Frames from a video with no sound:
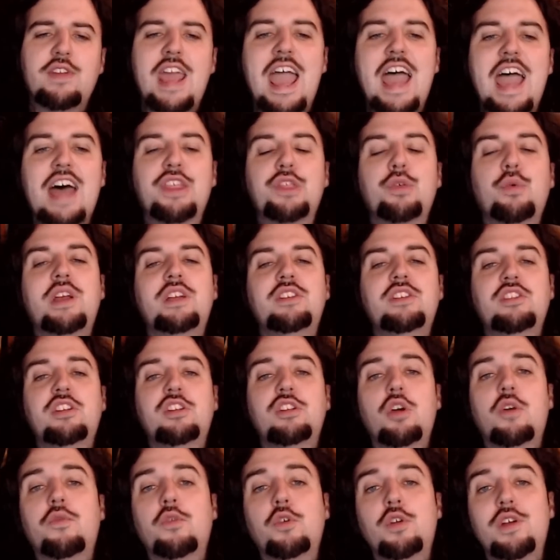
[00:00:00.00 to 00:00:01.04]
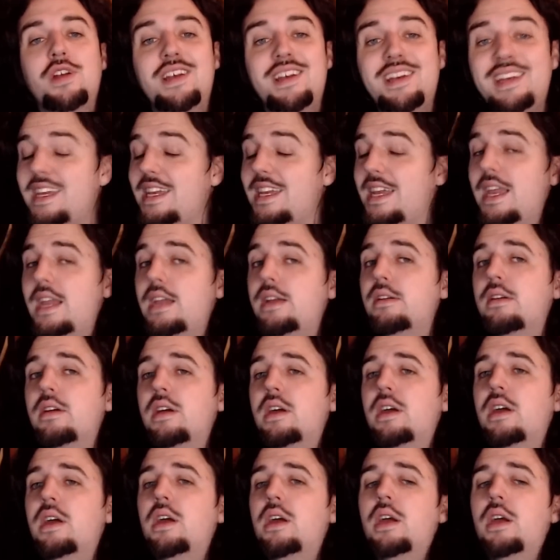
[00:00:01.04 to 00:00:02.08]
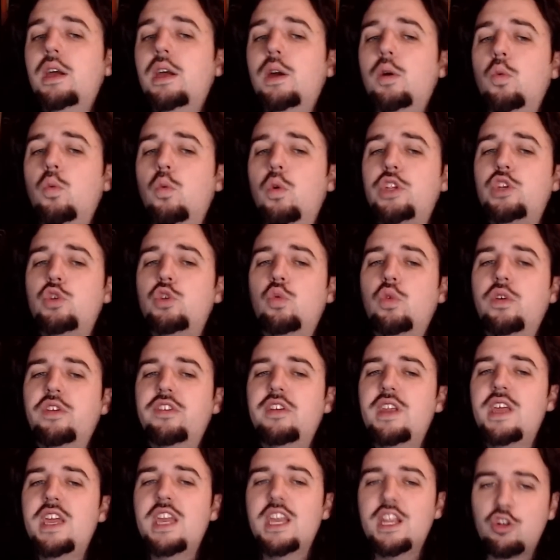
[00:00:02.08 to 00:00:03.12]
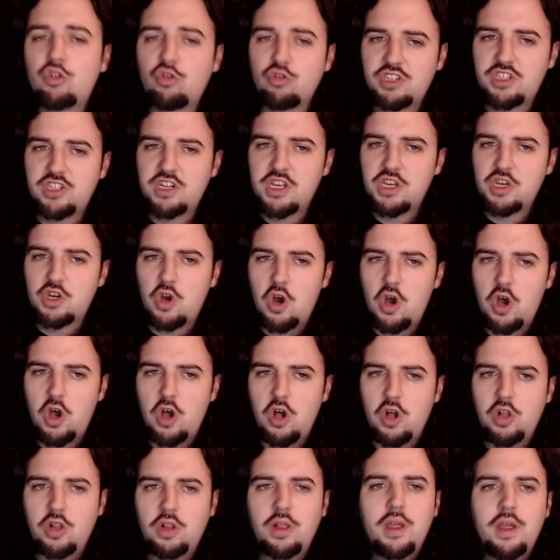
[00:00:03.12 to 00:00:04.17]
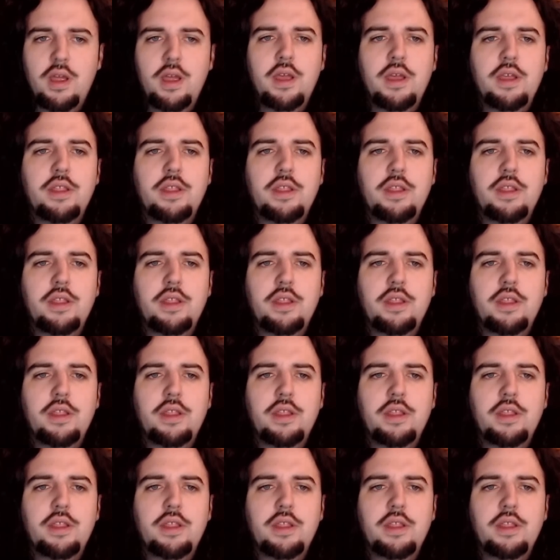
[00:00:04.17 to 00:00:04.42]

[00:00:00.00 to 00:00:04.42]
Hathaway is going to go for Neen, which was an interesting call.